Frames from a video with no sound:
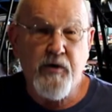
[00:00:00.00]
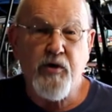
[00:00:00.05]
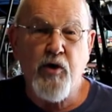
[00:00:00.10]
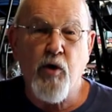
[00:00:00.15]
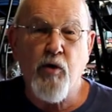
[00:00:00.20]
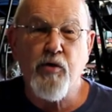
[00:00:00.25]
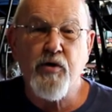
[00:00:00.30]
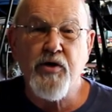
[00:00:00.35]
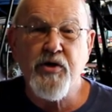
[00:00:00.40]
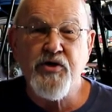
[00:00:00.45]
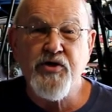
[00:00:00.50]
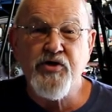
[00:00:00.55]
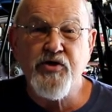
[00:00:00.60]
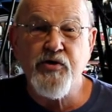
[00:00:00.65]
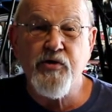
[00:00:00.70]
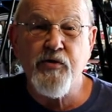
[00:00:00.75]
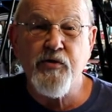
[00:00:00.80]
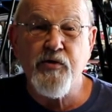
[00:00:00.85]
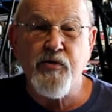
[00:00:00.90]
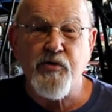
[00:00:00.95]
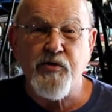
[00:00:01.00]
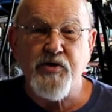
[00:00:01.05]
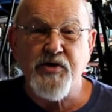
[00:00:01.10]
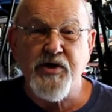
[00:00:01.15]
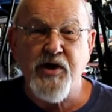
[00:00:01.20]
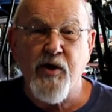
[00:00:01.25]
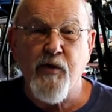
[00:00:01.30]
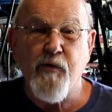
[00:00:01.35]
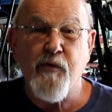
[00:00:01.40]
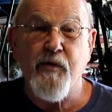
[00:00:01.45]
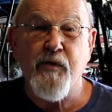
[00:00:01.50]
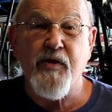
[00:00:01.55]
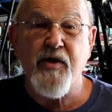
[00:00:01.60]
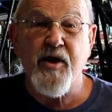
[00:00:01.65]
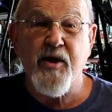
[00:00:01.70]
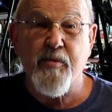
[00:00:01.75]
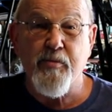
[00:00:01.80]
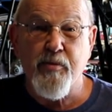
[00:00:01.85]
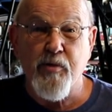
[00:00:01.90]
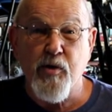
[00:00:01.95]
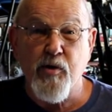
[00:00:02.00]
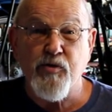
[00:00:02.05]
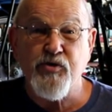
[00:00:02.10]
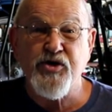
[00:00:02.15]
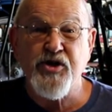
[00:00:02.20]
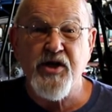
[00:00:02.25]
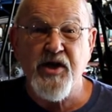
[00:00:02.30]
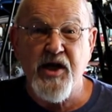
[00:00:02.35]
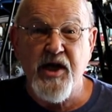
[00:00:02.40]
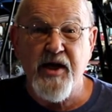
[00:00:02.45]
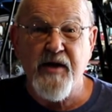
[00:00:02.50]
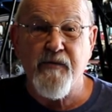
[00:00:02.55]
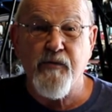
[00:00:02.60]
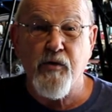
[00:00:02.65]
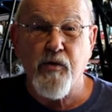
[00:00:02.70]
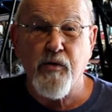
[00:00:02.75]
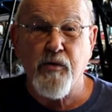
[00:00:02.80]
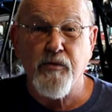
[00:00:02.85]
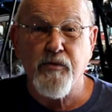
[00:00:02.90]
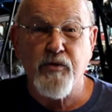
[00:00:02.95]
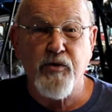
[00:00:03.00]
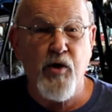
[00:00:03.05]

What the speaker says: Don't concern yourself with the approaching evil.